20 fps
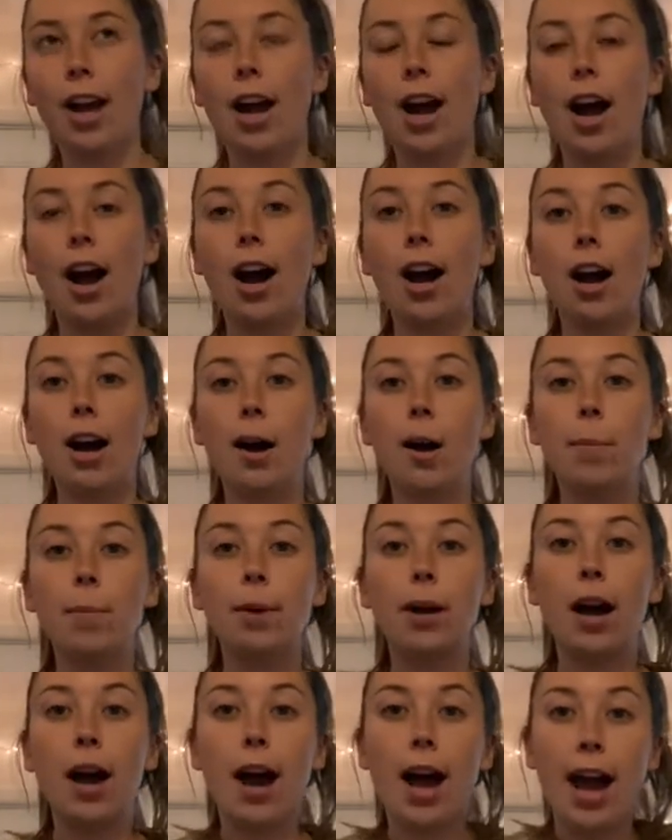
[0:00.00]

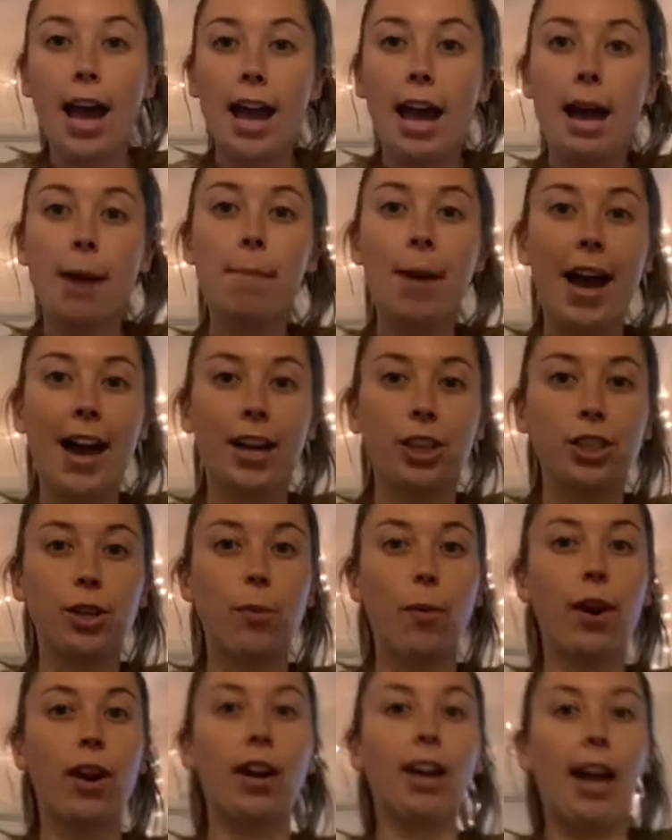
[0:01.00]
I am actually
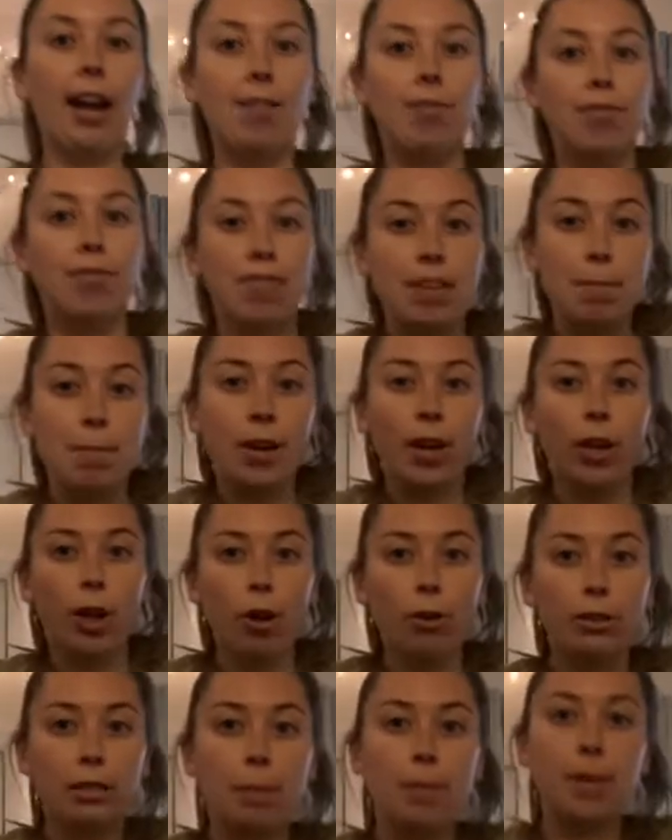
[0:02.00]
wearing a female
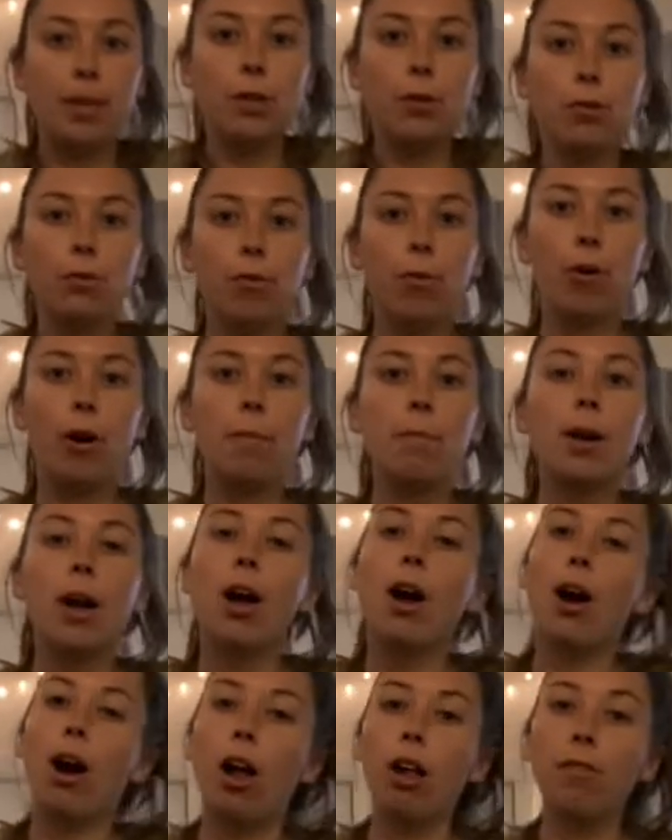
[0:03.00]
OCP uniform.
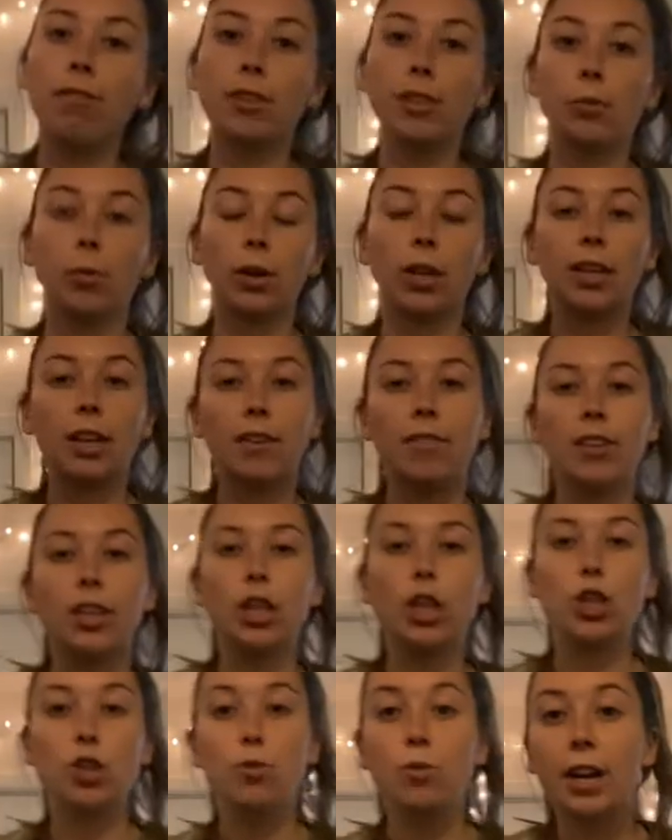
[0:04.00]
All of us were
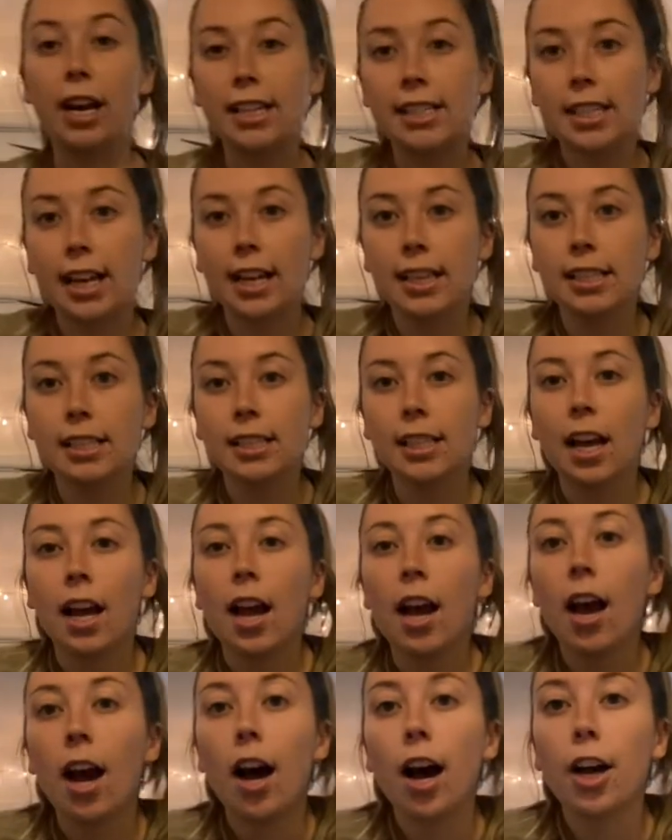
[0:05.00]
given unisex
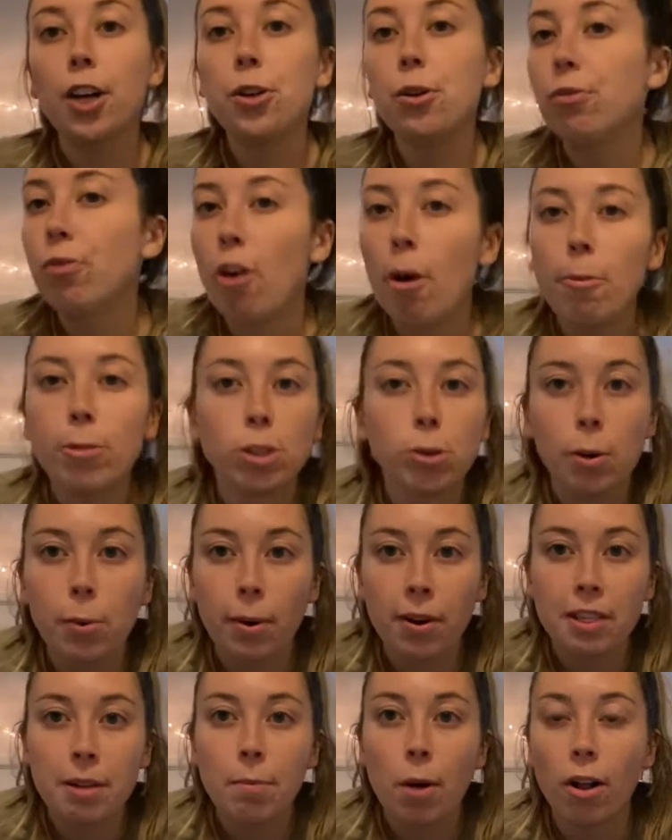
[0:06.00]
uniforms, so we wear
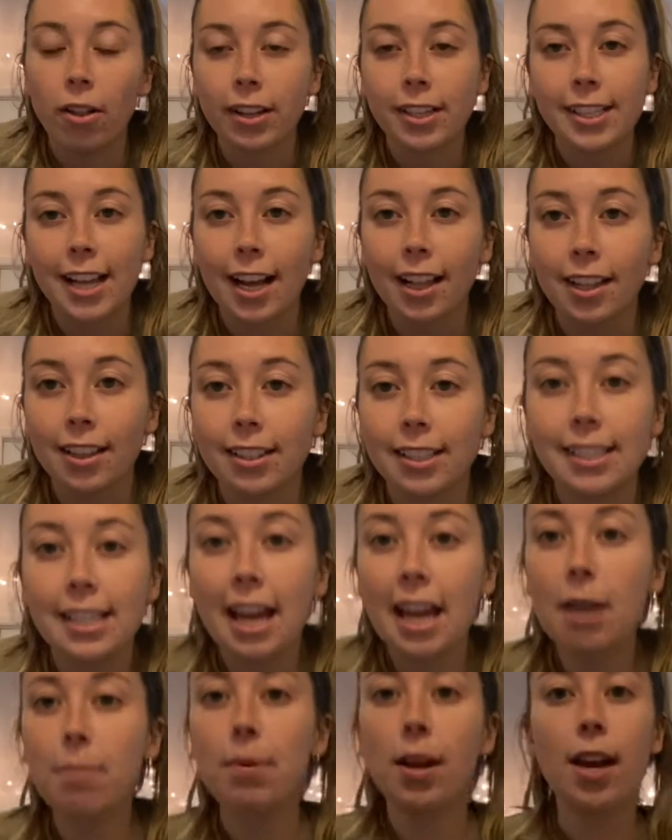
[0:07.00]
them all exactly the
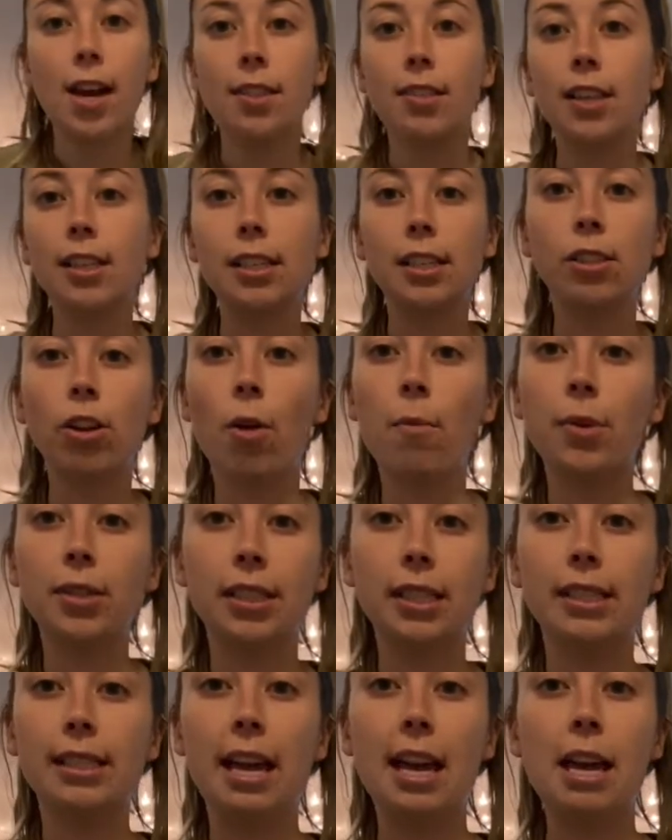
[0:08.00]
same. This is almost the
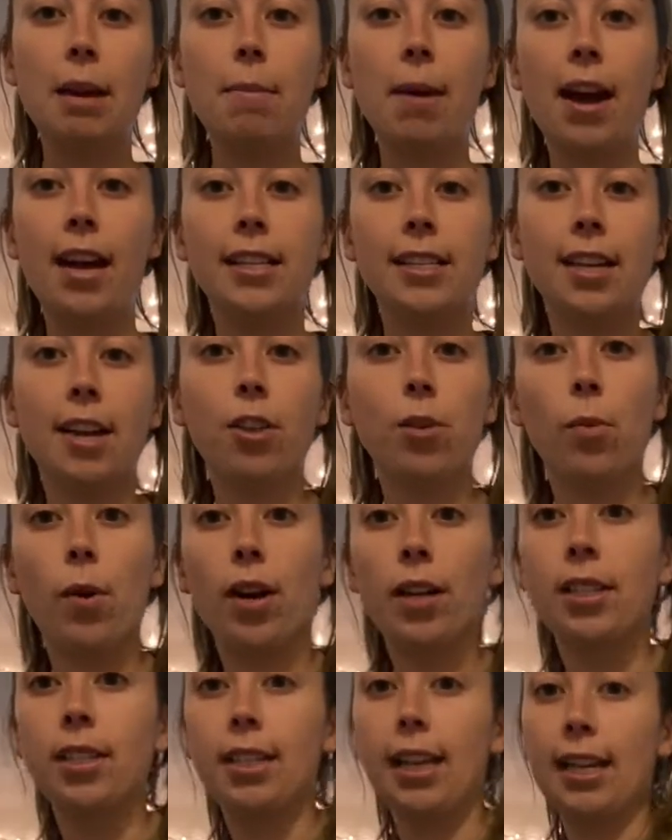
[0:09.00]
same as the other
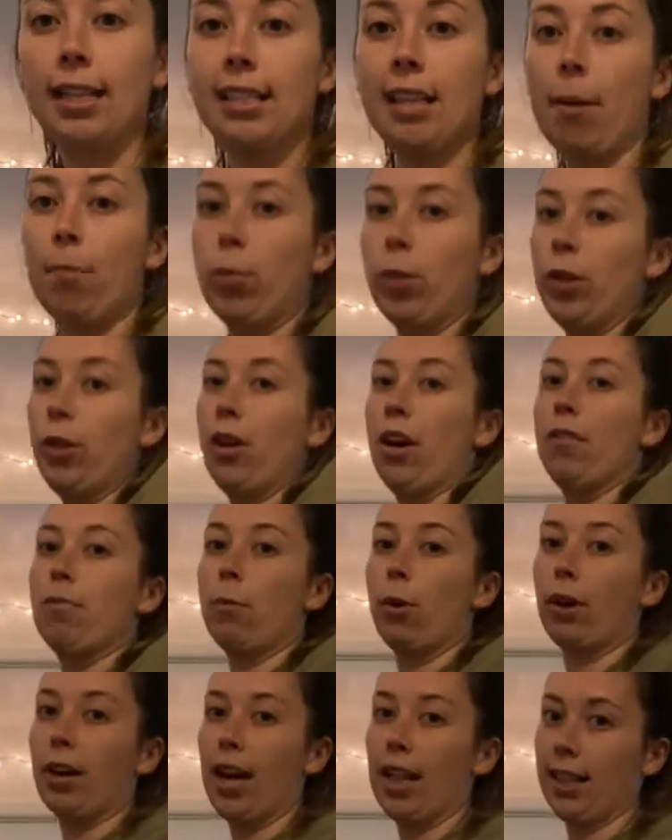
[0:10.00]
ones, except we do have
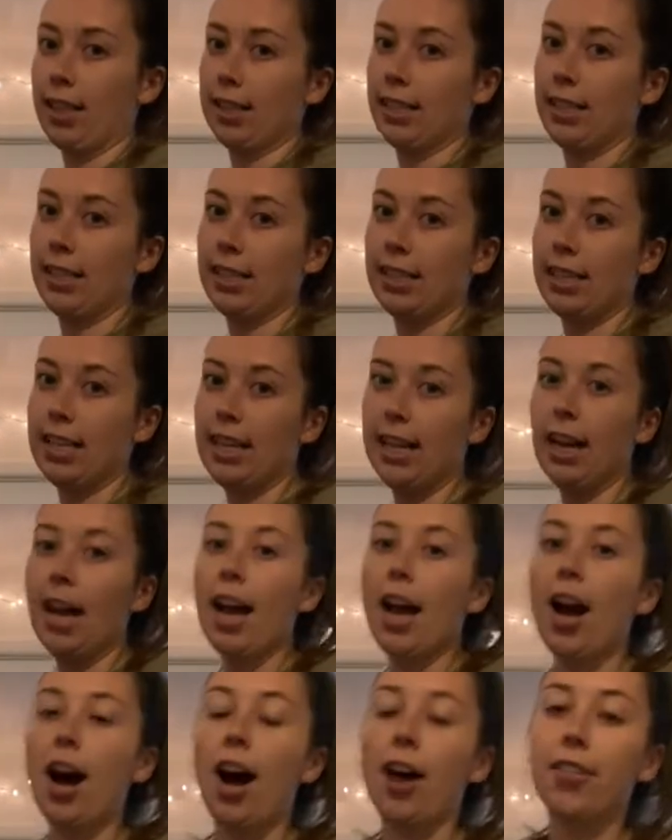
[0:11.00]
more elasticity
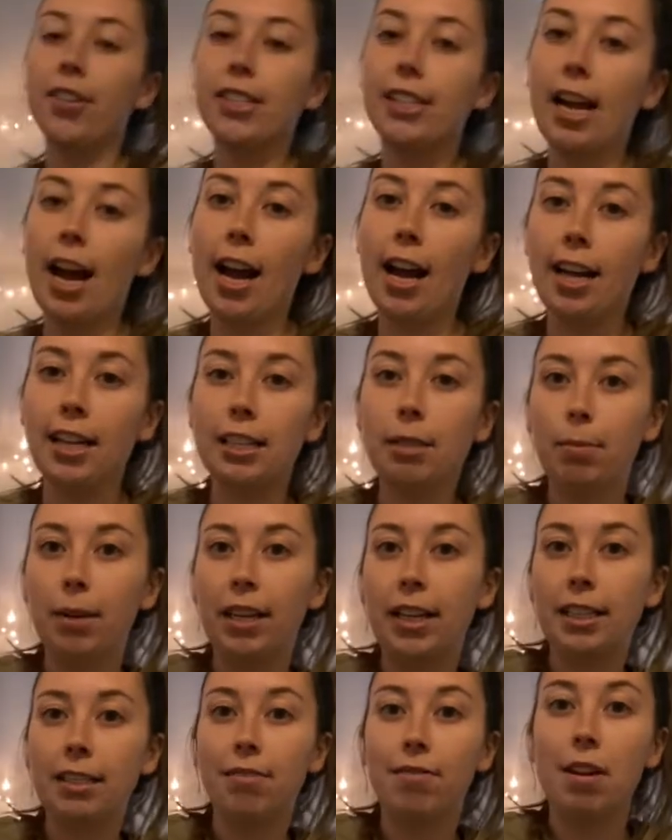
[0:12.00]
on the sides
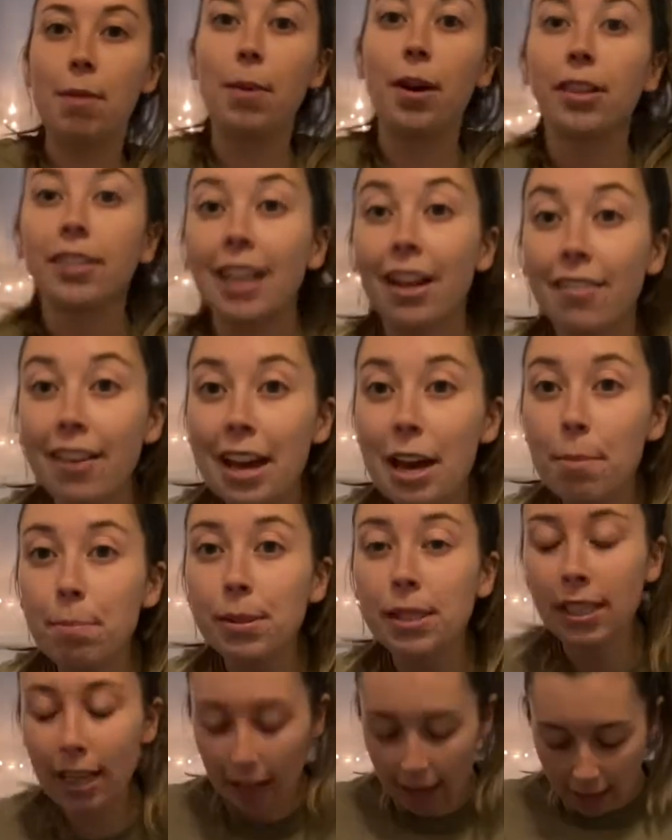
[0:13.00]
because females have hips.